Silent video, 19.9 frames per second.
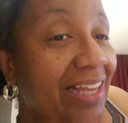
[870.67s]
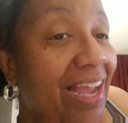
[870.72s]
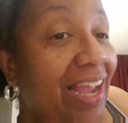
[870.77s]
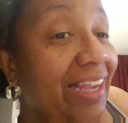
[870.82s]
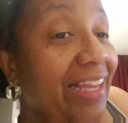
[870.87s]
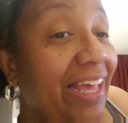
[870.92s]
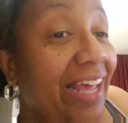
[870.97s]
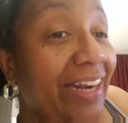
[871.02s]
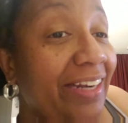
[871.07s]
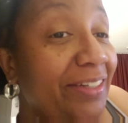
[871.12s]

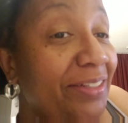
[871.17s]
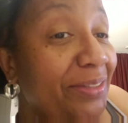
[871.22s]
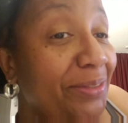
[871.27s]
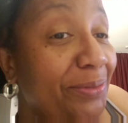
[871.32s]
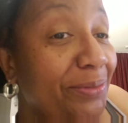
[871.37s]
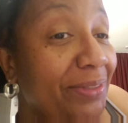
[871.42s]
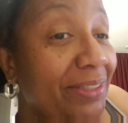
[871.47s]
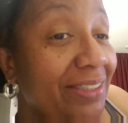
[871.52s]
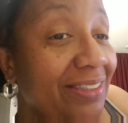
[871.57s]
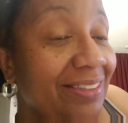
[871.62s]
I got to
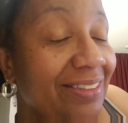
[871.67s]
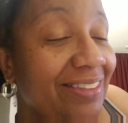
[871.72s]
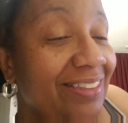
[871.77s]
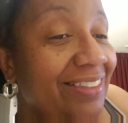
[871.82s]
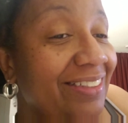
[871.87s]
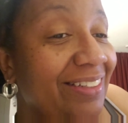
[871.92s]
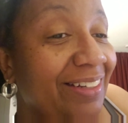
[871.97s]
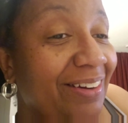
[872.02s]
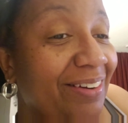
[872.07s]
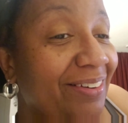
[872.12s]
do it.
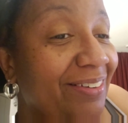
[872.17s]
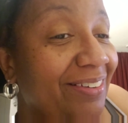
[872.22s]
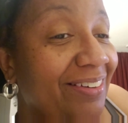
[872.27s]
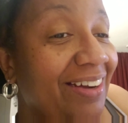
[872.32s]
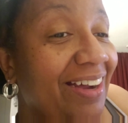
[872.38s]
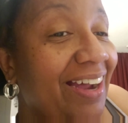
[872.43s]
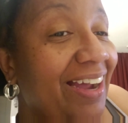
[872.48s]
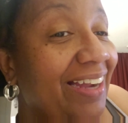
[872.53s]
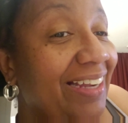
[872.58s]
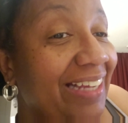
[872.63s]
You
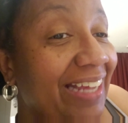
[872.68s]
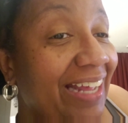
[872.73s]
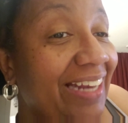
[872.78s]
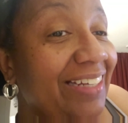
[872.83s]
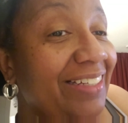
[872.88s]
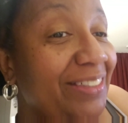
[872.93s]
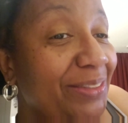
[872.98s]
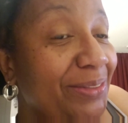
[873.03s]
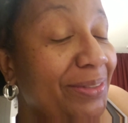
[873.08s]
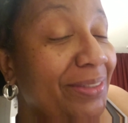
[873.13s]
know, I got
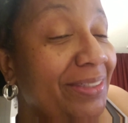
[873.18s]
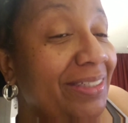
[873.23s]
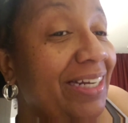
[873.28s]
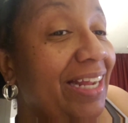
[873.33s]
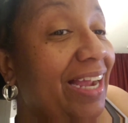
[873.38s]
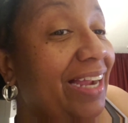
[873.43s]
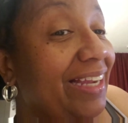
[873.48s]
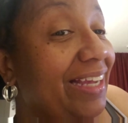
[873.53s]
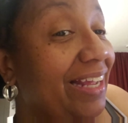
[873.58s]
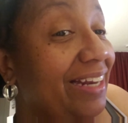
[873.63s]
to do it.
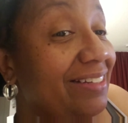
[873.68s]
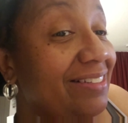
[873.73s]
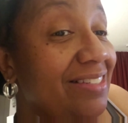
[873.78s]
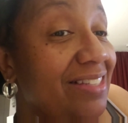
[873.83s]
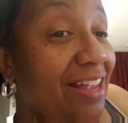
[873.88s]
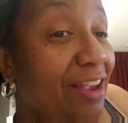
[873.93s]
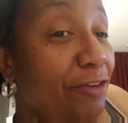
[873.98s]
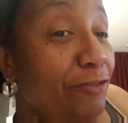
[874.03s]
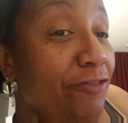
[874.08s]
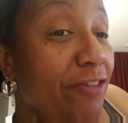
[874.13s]
I got to
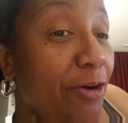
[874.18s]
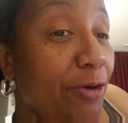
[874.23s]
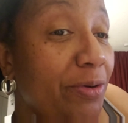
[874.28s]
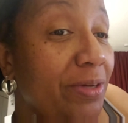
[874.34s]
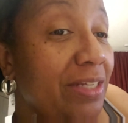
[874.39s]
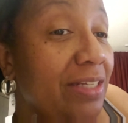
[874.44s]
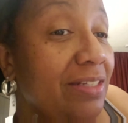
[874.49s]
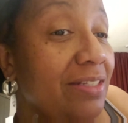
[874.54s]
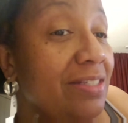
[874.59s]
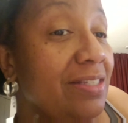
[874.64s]
stay
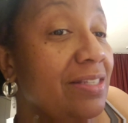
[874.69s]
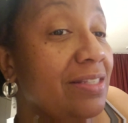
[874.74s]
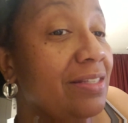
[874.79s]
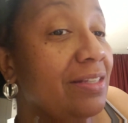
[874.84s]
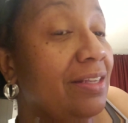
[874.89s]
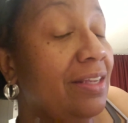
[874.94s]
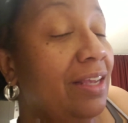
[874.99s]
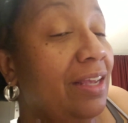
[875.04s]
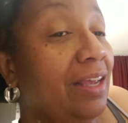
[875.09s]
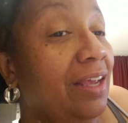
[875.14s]
focused.
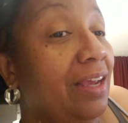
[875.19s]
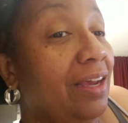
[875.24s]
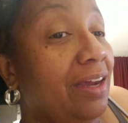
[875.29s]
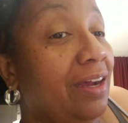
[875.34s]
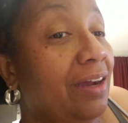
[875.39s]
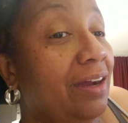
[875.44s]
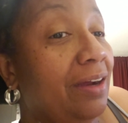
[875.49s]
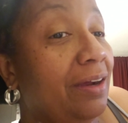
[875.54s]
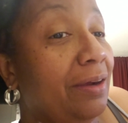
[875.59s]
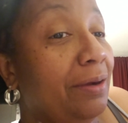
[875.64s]

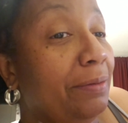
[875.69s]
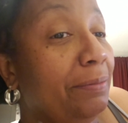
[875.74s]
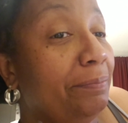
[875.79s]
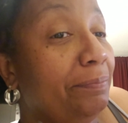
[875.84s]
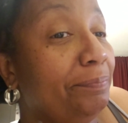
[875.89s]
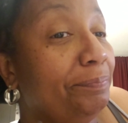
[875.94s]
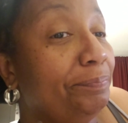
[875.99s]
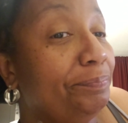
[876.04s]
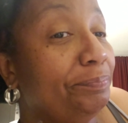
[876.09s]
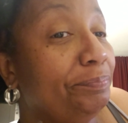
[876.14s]

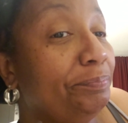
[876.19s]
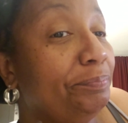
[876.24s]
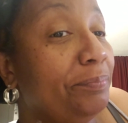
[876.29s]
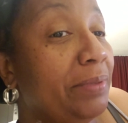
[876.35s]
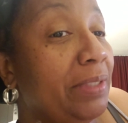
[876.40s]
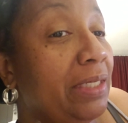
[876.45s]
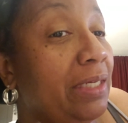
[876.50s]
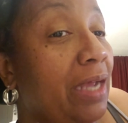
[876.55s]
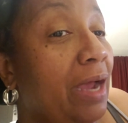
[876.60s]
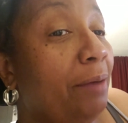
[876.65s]
Um,
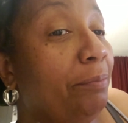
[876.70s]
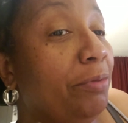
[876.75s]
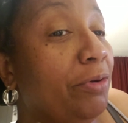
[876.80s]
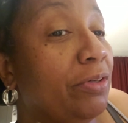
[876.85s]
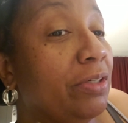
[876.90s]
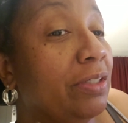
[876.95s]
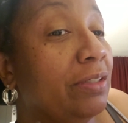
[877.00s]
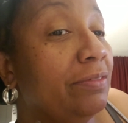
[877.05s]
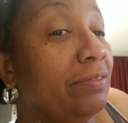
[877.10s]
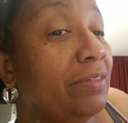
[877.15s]
but I'm
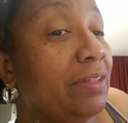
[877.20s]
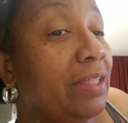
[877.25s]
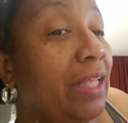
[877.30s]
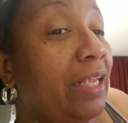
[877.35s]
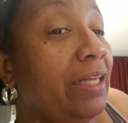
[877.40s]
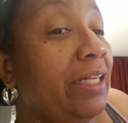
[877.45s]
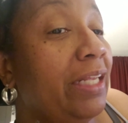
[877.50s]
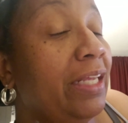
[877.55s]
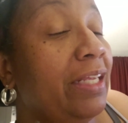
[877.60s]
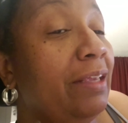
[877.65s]
going to,
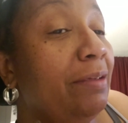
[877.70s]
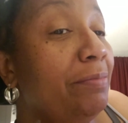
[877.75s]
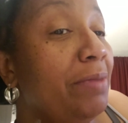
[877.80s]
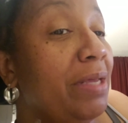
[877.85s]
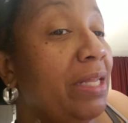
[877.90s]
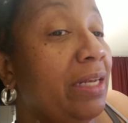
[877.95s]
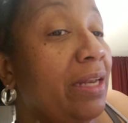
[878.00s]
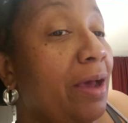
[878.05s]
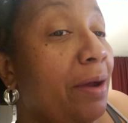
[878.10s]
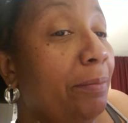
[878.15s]
they did give
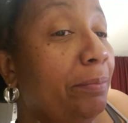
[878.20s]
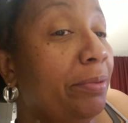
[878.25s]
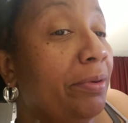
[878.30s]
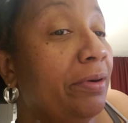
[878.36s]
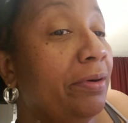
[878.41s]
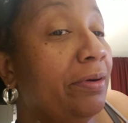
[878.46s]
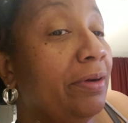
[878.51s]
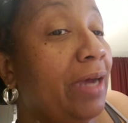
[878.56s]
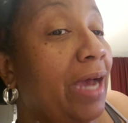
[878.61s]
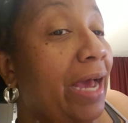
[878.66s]
me a
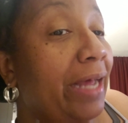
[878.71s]
number.